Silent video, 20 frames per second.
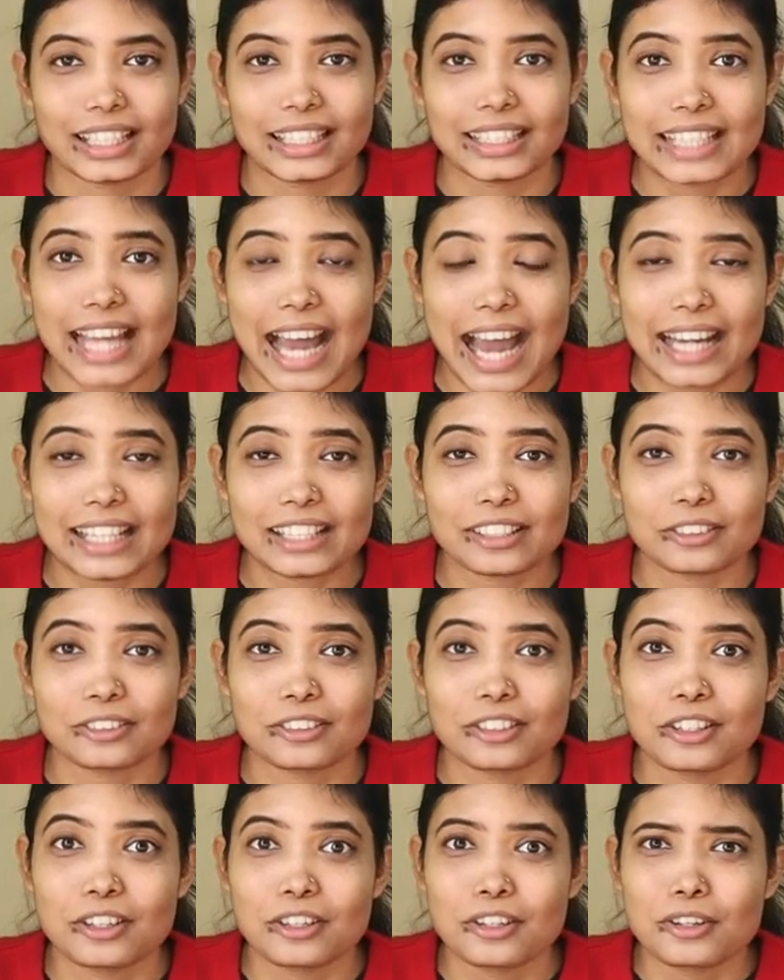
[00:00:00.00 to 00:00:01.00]
That
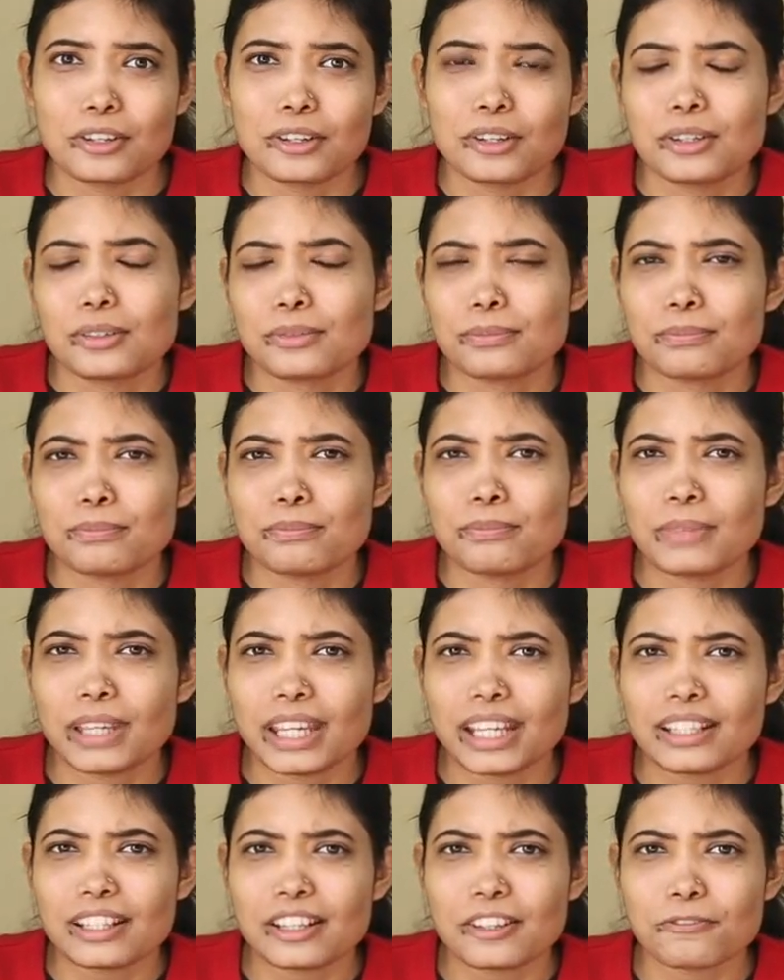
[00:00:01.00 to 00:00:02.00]

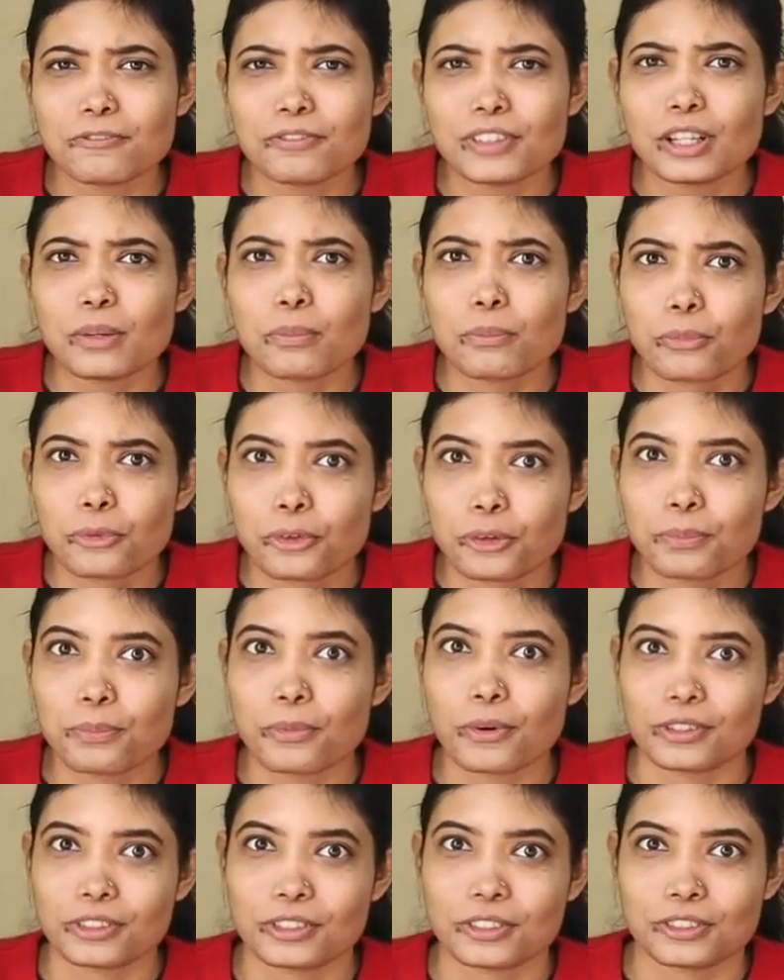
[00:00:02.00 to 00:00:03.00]
made him feel more
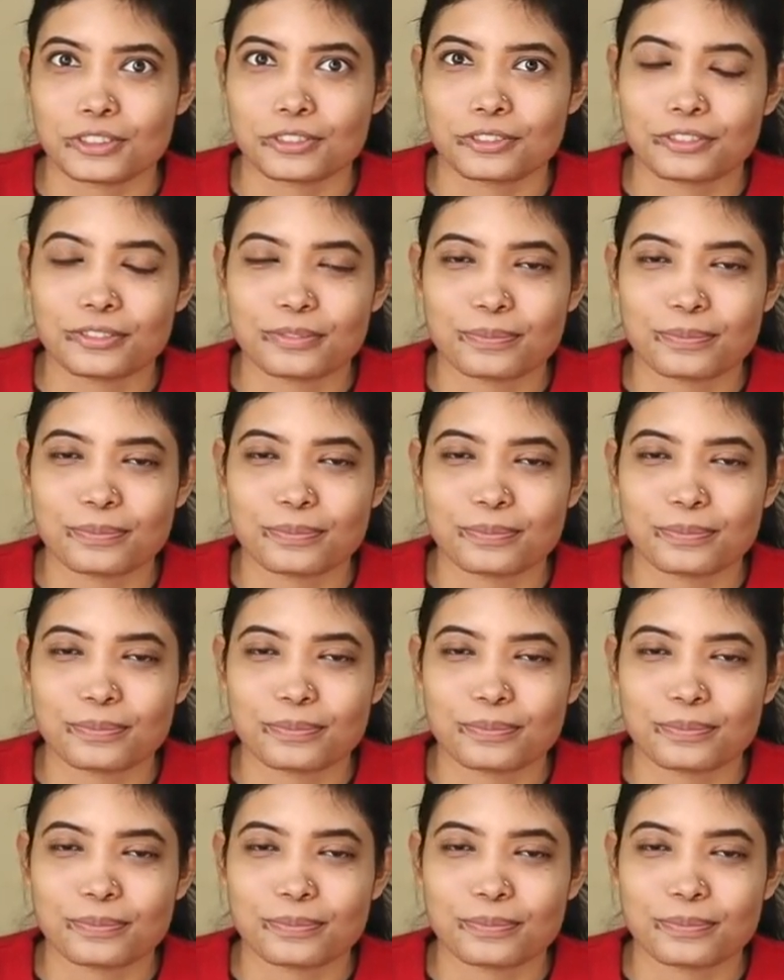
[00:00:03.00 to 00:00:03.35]
positive.